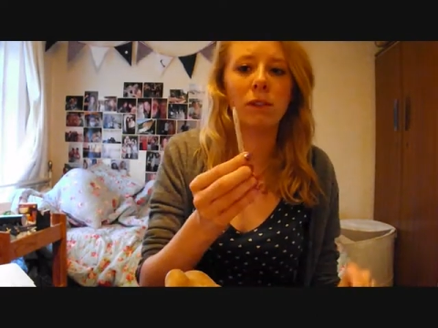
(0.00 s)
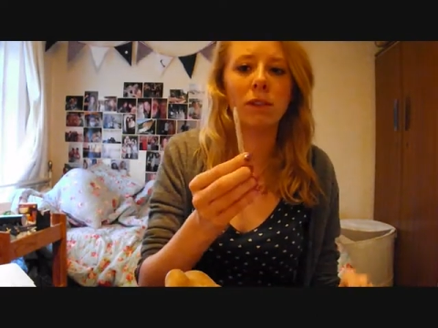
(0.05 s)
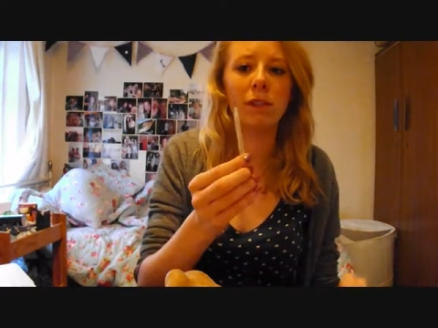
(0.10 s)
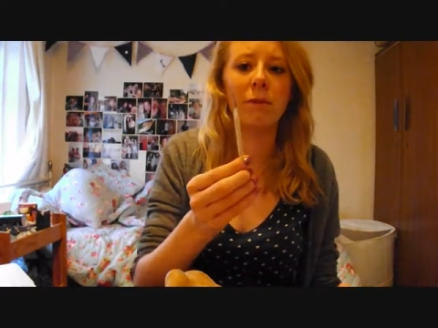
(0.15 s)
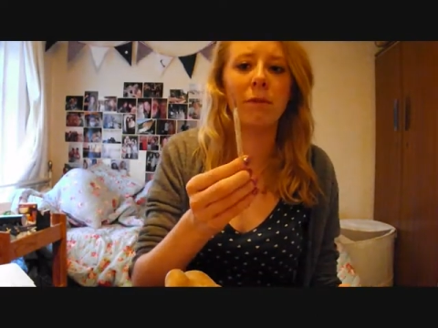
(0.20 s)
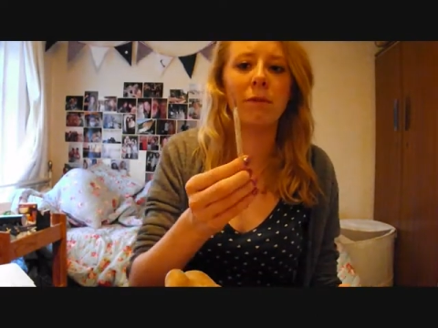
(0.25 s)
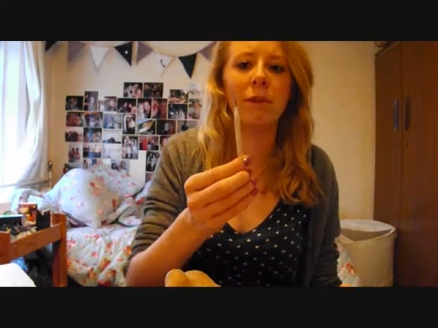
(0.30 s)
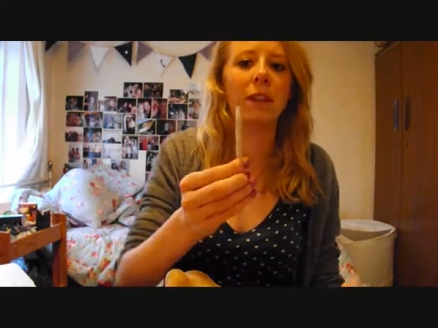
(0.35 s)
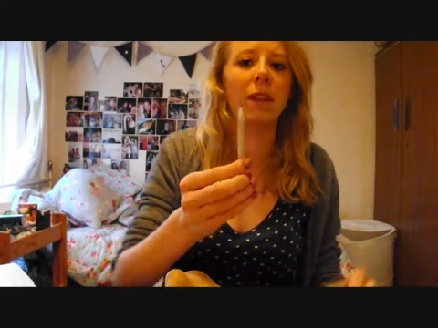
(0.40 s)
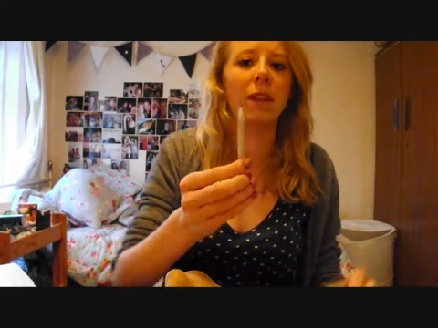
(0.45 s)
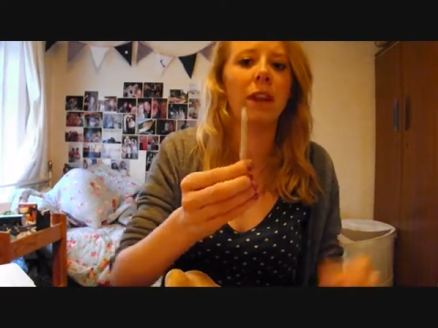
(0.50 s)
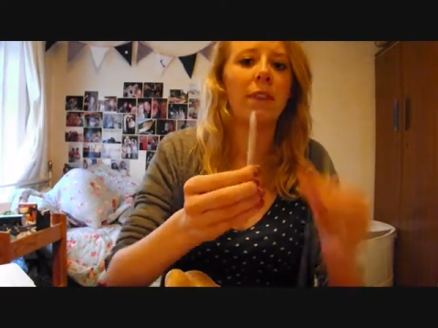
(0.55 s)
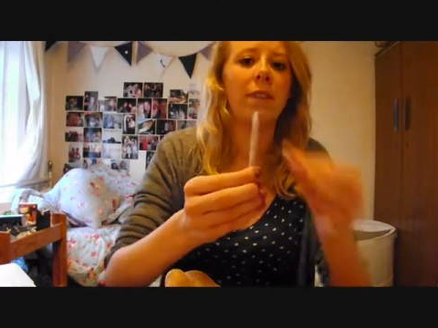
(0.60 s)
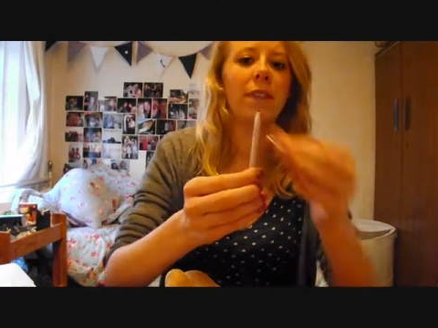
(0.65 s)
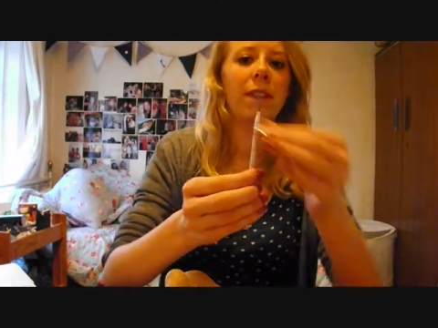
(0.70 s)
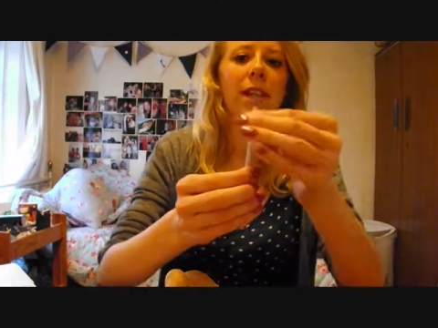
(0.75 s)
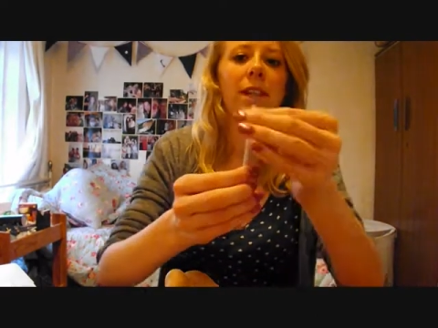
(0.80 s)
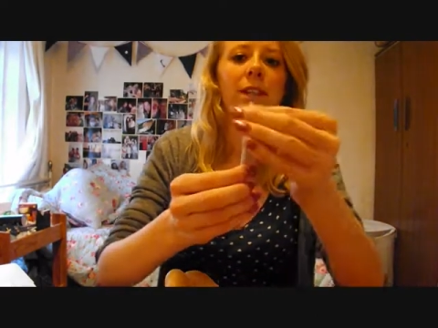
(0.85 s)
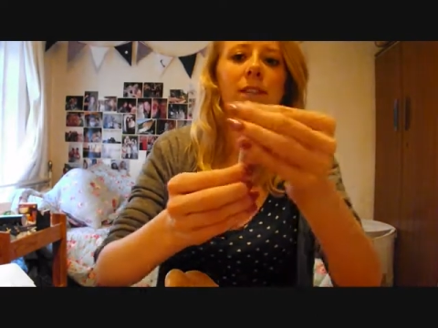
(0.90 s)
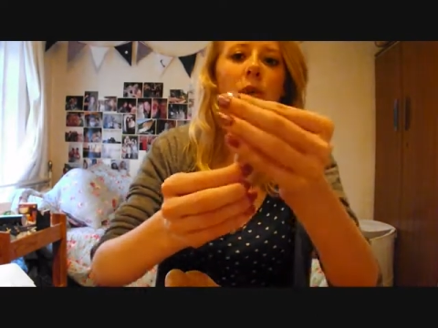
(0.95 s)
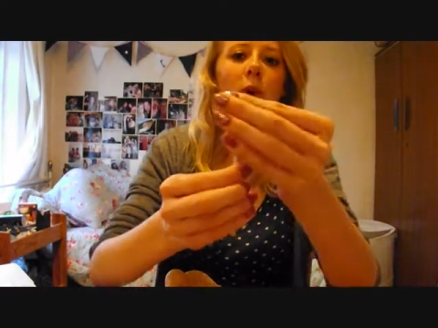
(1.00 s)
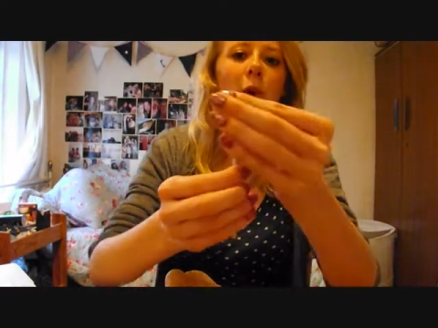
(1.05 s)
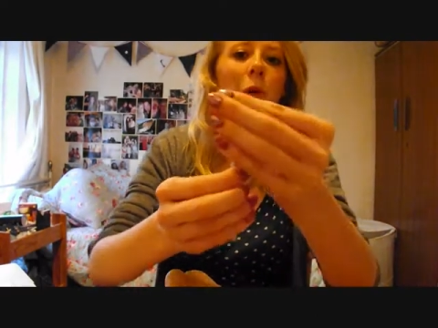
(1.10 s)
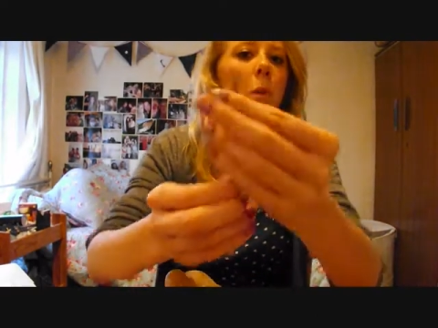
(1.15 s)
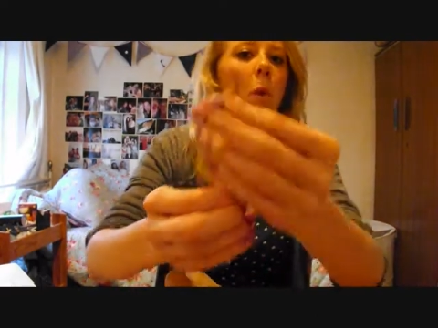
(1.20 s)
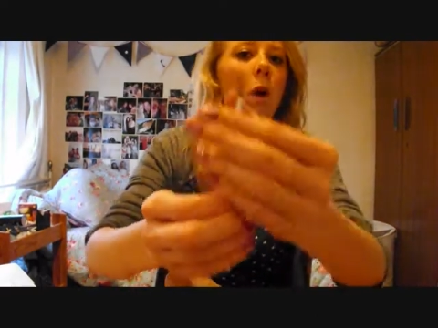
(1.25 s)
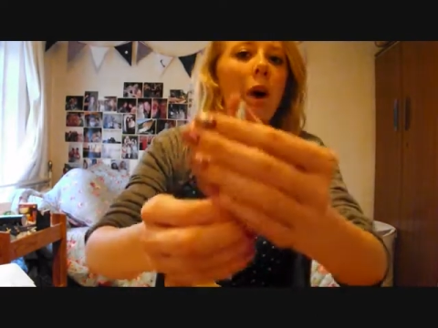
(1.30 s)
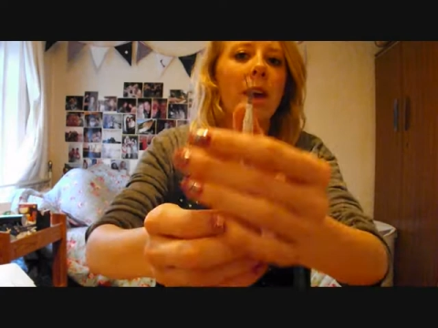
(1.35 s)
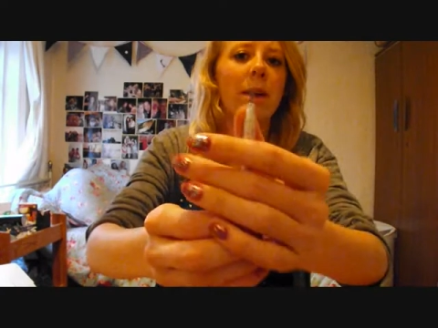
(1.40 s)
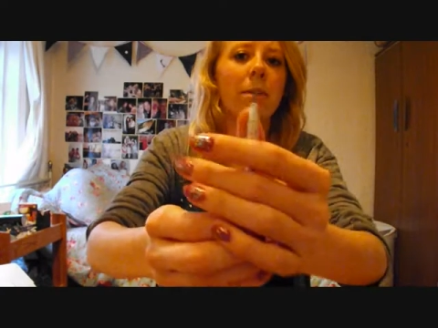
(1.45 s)
Something like this or a
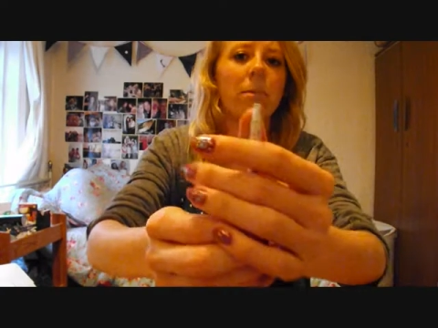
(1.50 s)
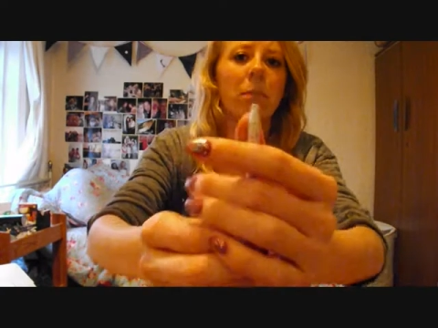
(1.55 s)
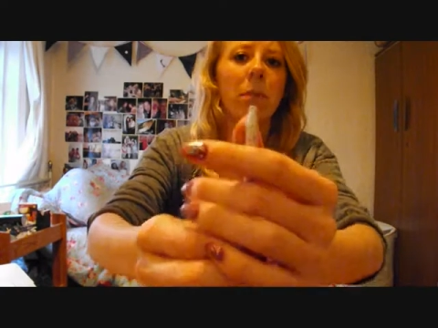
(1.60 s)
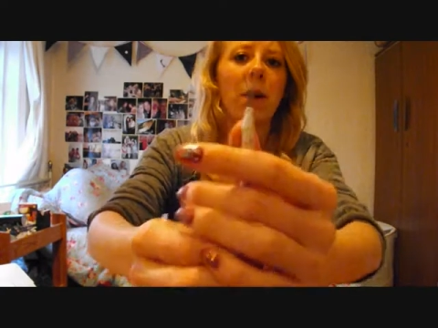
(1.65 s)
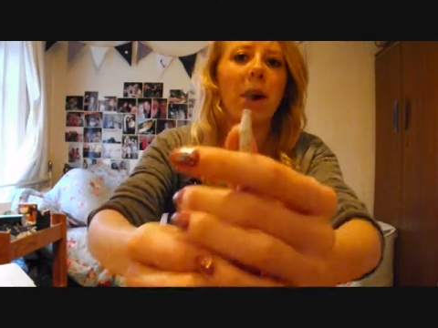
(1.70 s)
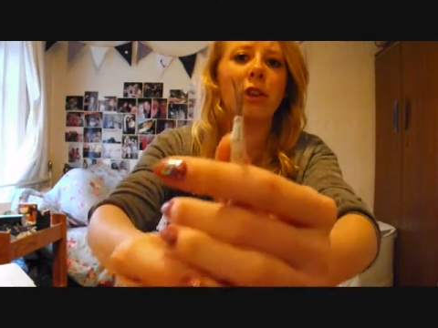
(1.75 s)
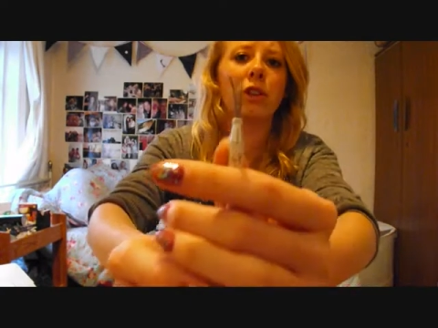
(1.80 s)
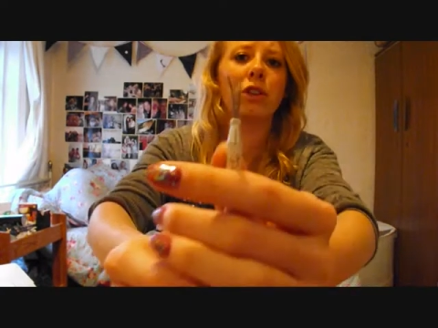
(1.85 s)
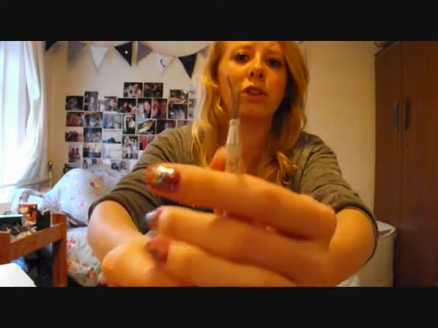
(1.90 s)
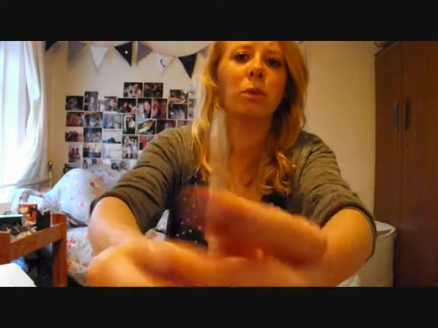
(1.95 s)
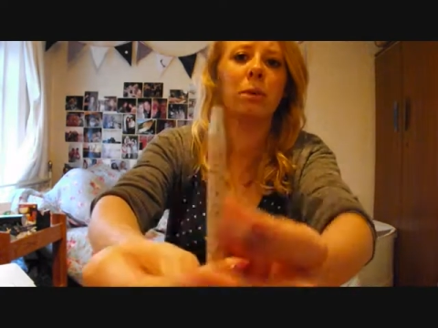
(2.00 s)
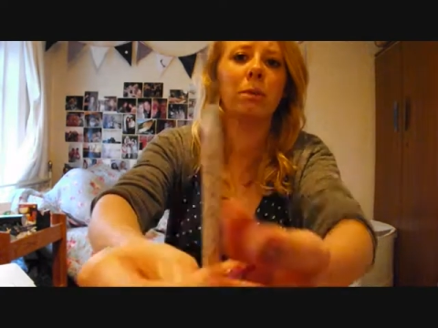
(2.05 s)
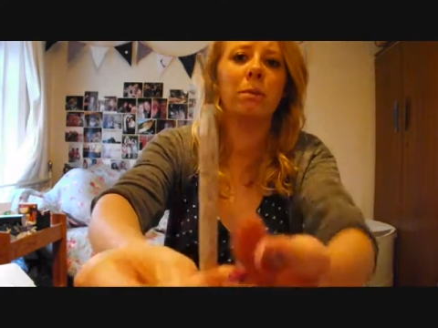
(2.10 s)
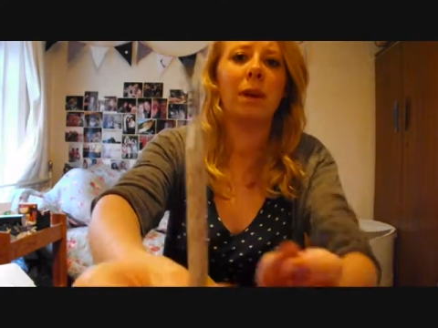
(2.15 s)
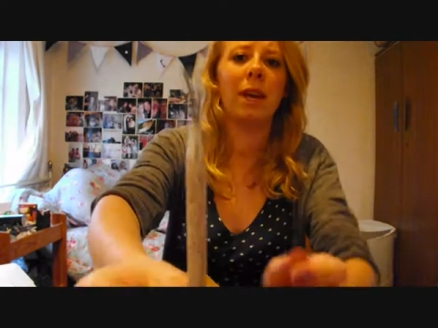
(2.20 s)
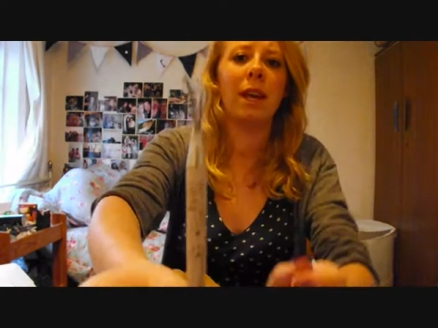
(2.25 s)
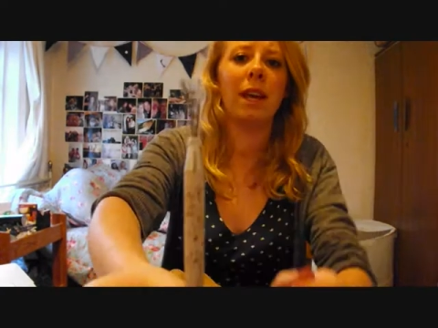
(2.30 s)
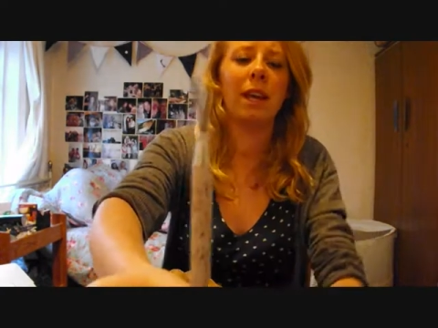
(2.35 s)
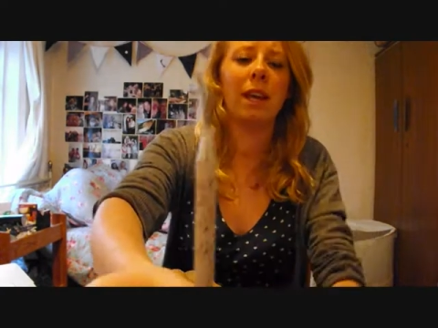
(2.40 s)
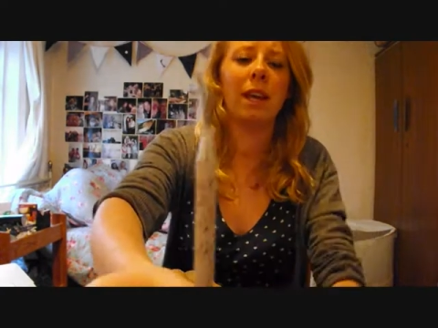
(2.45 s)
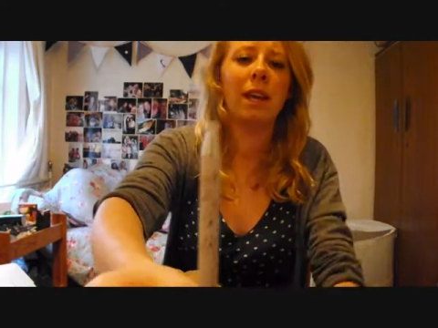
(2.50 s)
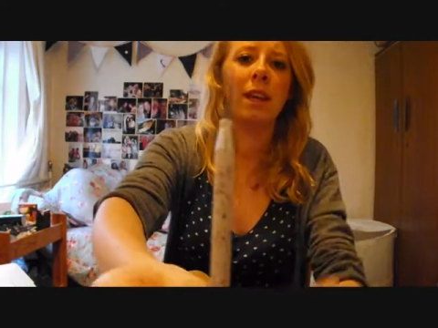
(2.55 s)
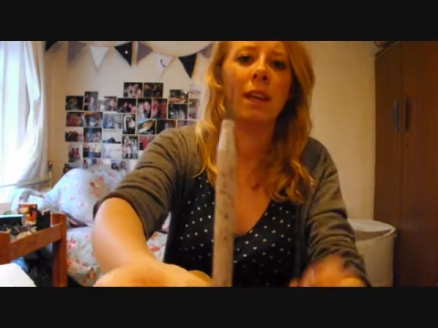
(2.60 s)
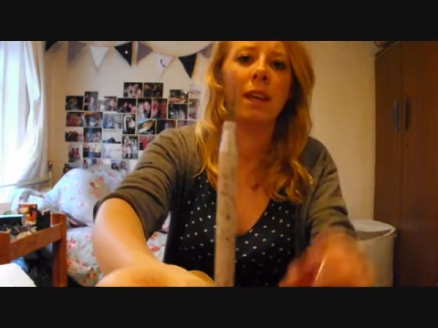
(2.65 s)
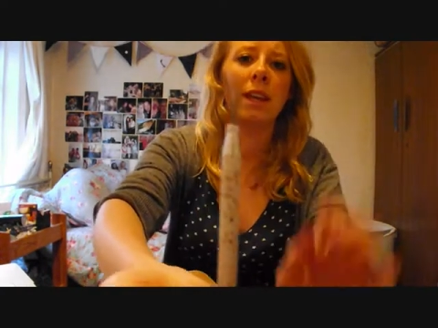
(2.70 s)
wire brush would be